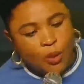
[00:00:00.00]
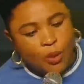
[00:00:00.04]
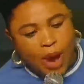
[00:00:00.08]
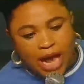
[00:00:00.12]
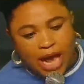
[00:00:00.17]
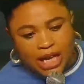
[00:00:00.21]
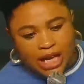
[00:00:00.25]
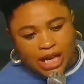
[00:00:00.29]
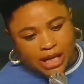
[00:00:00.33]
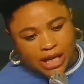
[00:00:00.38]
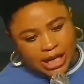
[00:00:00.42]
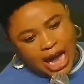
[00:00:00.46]
When
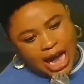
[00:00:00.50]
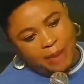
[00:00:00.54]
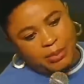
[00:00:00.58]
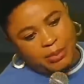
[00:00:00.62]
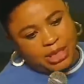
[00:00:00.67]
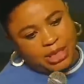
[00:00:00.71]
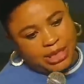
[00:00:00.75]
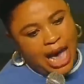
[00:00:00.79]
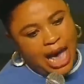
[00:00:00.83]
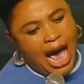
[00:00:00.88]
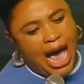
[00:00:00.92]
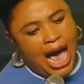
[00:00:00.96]
he came, he
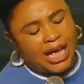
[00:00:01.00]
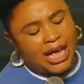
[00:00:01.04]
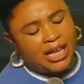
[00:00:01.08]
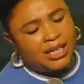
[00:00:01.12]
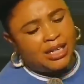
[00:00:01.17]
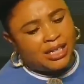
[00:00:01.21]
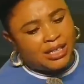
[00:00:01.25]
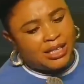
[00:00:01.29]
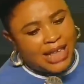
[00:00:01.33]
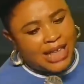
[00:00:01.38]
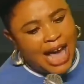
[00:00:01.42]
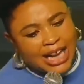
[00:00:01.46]
said,
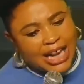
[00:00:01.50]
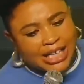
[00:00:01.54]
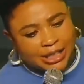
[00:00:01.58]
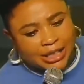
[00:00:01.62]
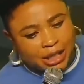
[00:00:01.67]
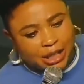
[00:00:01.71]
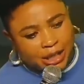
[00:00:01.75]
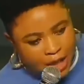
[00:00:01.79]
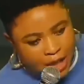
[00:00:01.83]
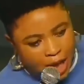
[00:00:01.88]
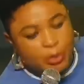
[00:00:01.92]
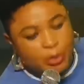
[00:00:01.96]

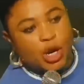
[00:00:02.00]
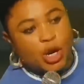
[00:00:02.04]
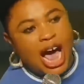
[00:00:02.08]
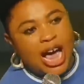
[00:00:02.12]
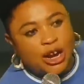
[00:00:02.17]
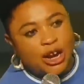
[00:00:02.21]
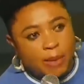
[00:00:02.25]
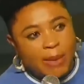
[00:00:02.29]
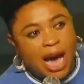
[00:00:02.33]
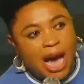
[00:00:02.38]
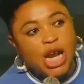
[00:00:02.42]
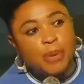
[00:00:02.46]
that thing, because
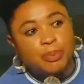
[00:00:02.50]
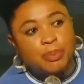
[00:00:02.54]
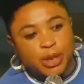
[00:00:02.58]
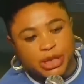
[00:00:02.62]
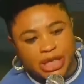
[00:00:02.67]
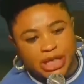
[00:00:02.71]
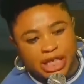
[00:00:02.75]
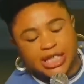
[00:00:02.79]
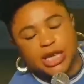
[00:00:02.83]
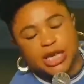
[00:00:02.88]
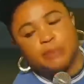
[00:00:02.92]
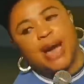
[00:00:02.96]
I normally
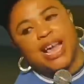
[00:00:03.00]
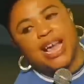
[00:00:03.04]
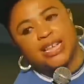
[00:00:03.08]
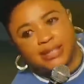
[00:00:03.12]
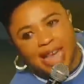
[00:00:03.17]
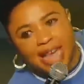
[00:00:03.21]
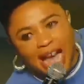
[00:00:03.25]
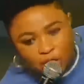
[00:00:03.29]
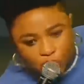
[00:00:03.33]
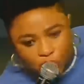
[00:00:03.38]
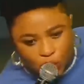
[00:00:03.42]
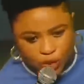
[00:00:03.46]
put it in my
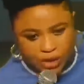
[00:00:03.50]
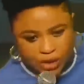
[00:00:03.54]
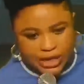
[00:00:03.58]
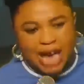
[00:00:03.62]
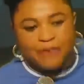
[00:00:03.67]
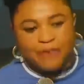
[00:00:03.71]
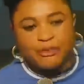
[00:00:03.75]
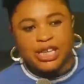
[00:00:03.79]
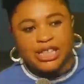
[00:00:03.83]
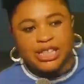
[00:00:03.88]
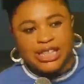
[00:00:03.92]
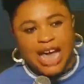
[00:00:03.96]
status
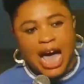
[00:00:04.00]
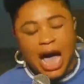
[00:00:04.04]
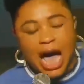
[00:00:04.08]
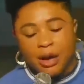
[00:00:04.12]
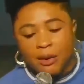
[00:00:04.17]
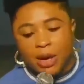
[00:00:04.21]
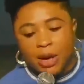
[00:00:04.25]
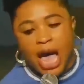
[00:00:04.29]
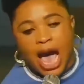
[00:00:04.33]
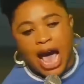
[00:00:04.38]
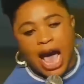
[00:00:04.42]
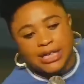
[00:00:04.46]
every time.
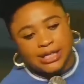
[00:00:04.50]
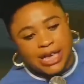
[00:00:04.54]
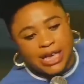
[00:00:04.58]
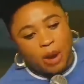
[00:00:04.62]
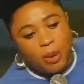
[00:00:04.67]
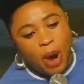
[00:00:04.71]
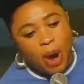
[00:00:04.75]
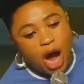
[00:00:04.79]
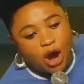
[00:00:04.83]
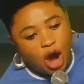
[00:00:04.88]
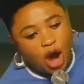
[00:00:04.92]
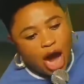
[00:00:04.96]
I said,
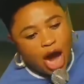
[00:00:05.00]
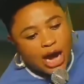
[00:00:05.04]
what